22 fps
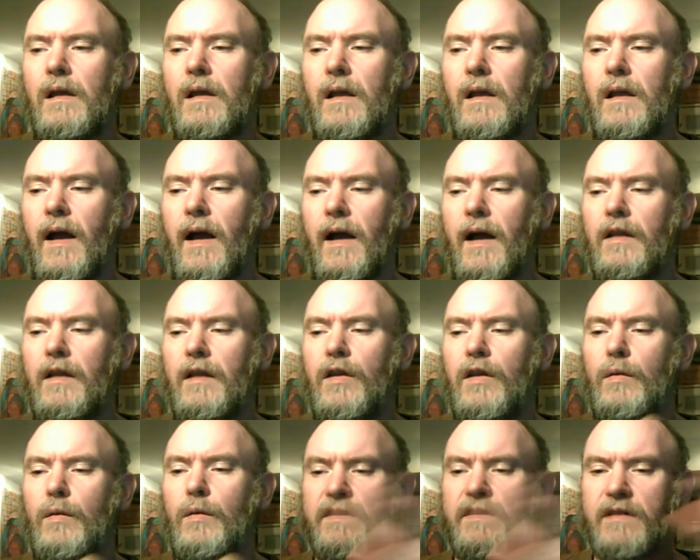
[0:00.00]

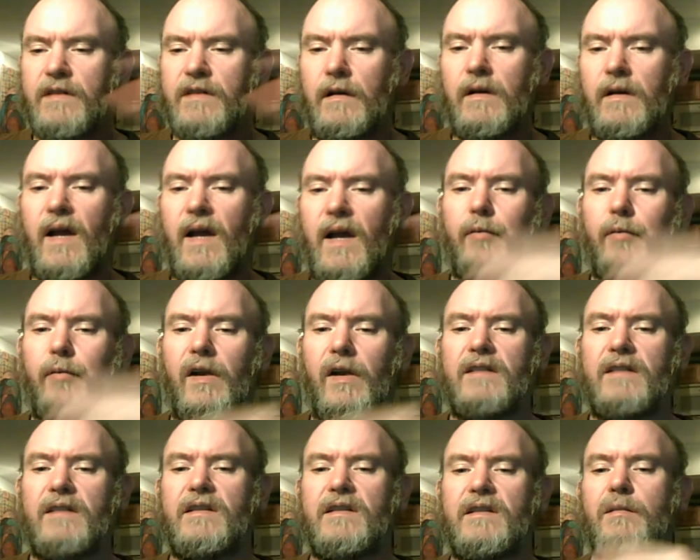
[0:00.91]
you install an
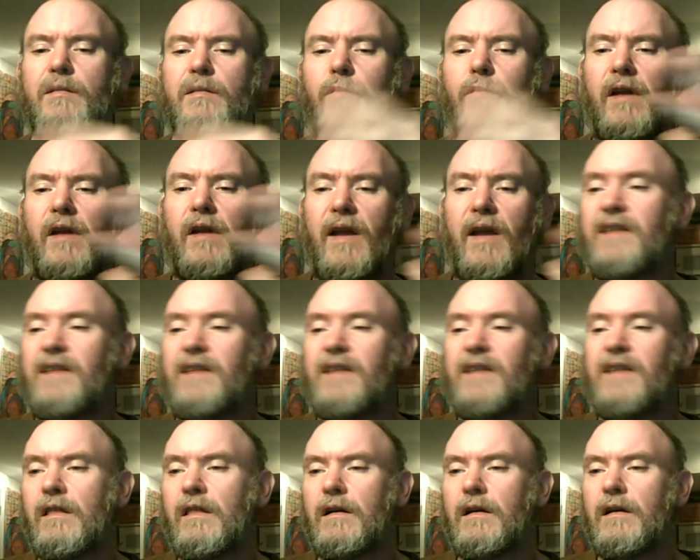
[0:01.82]
operating system on it, and it's
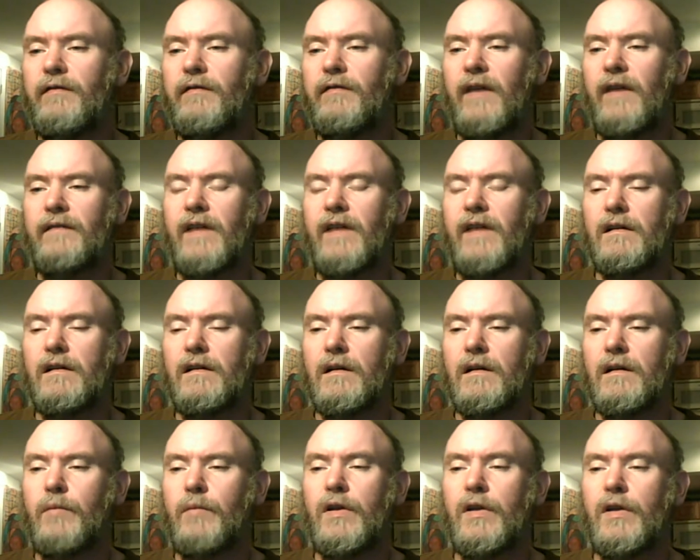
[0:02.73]
a $35
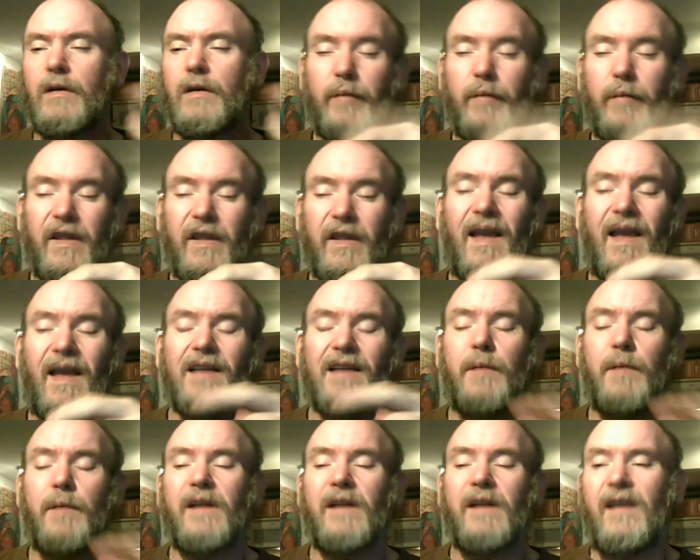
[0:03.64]
computer. But the
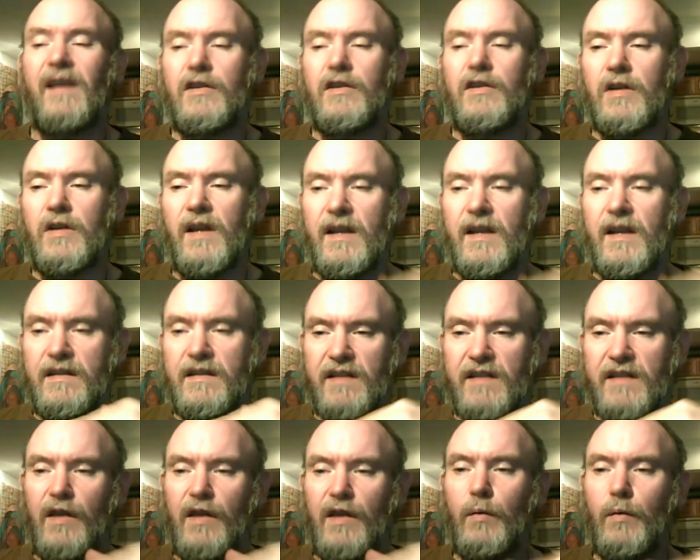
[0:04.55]
expectation is
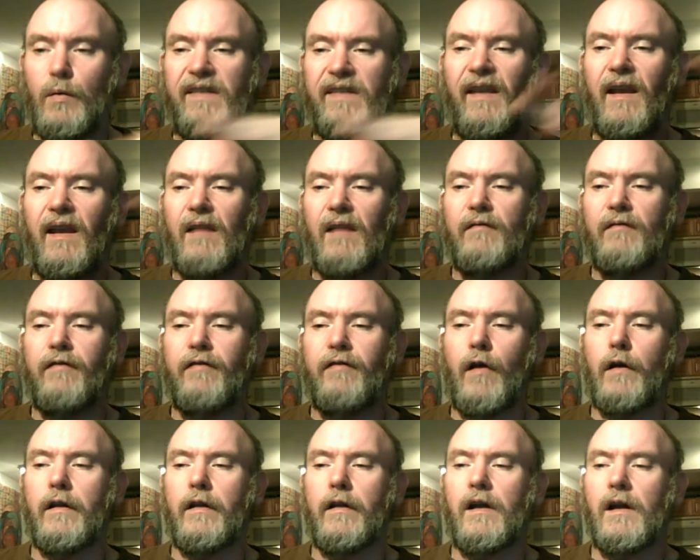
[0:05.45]
that you would take it
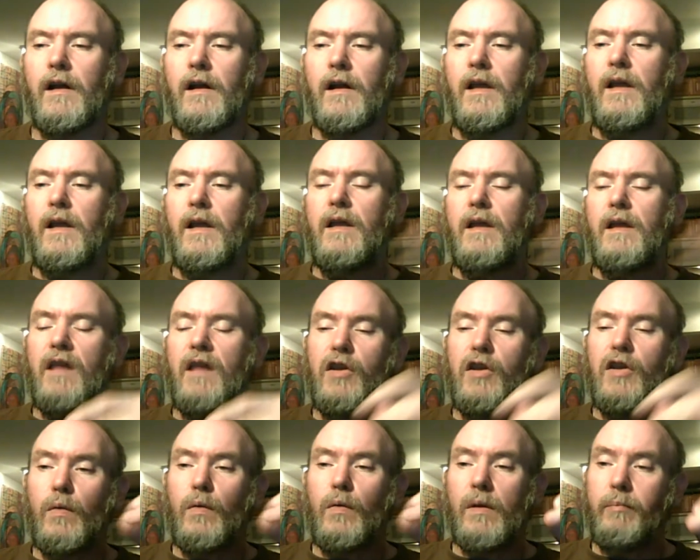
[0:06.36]
further, that
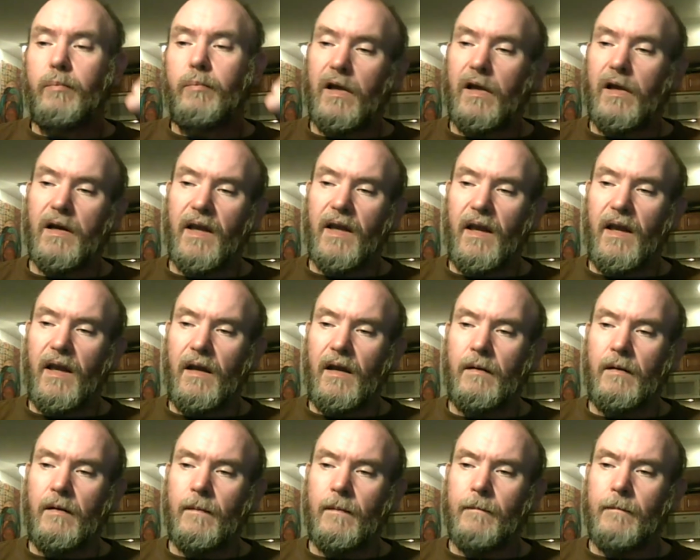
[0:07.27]
you would plug
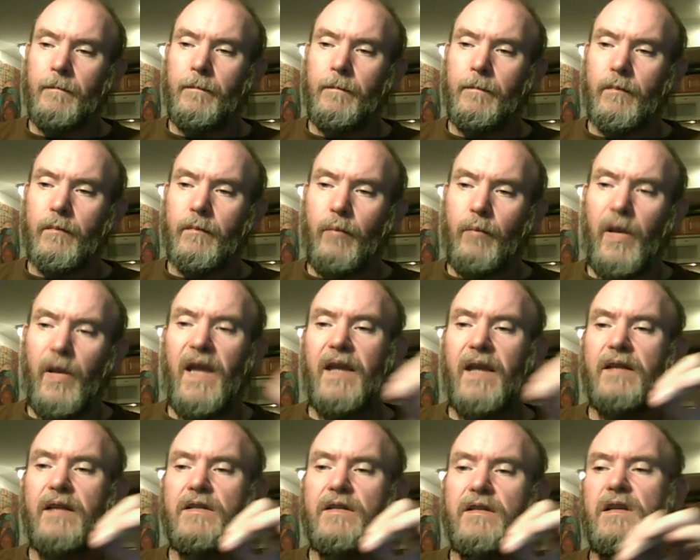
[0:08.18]
in
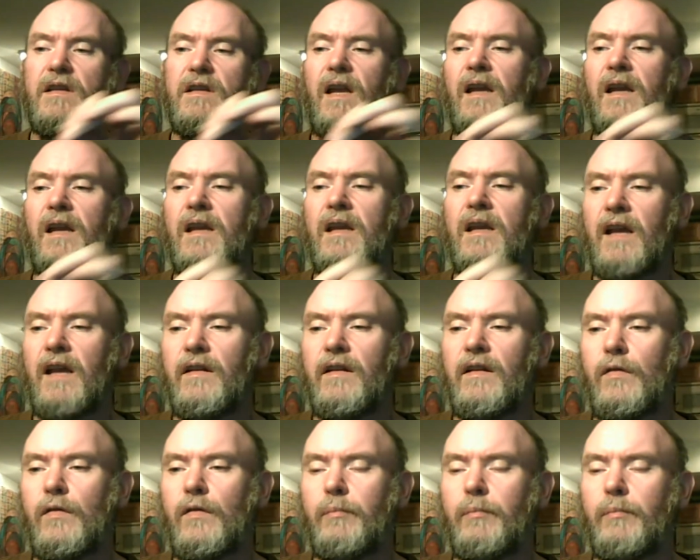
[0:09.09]
pins and connect
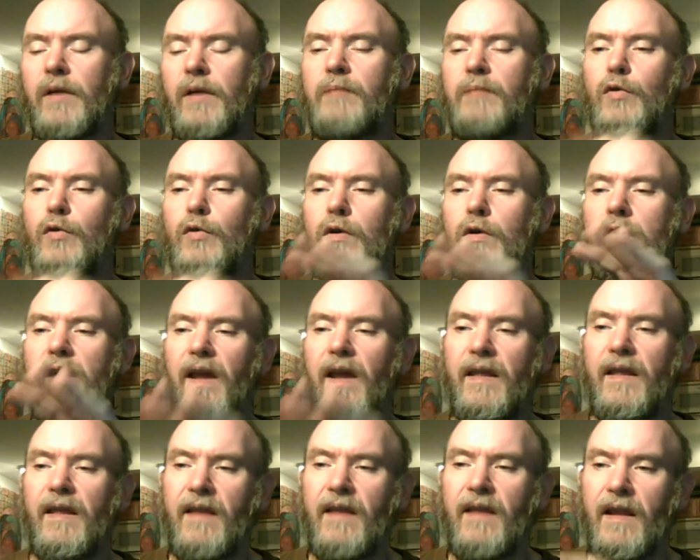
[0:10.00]
it to a breadboard
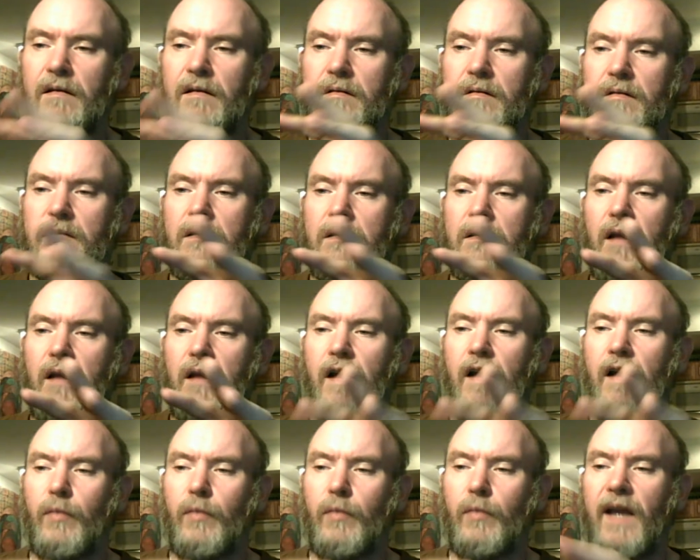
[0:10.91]
and then
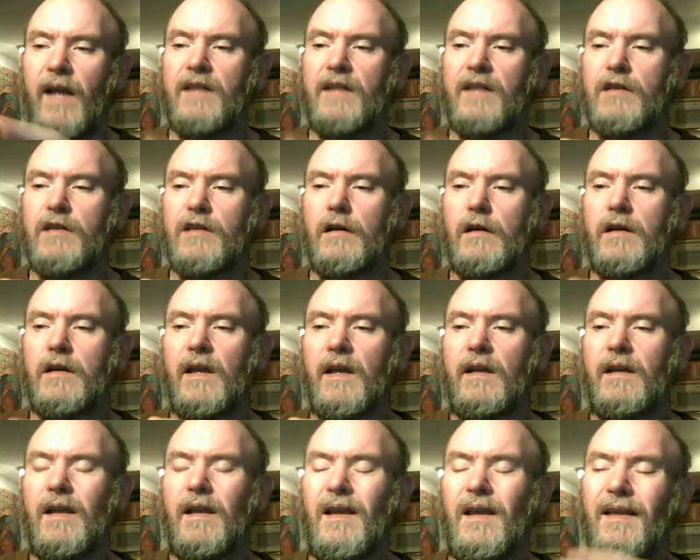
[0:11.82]
create a
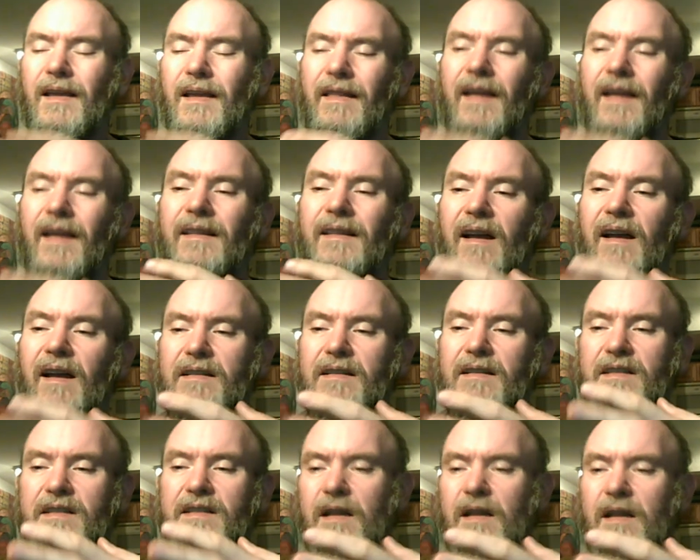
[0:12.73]
circuit that
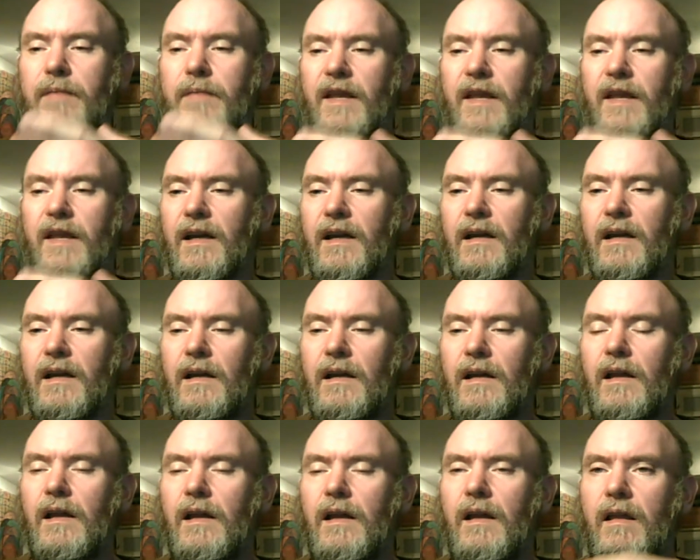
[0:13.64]
does something
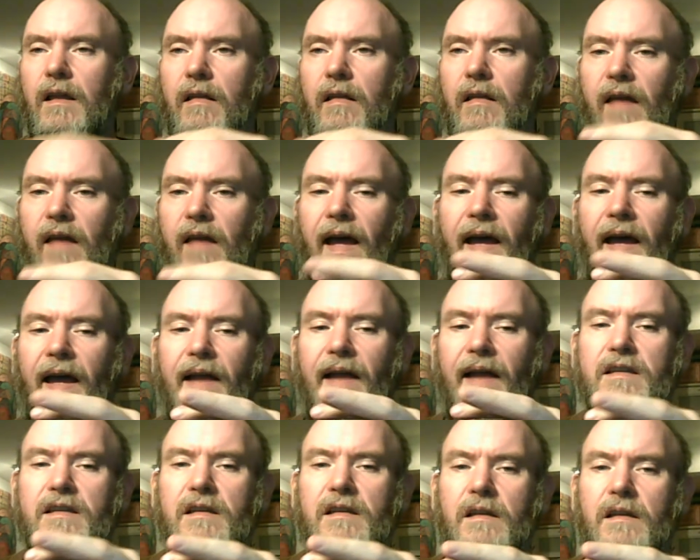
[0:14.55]

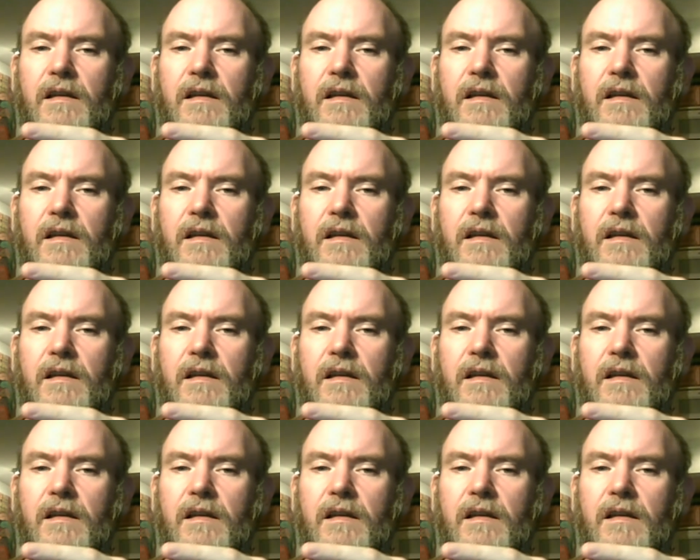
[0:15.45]
that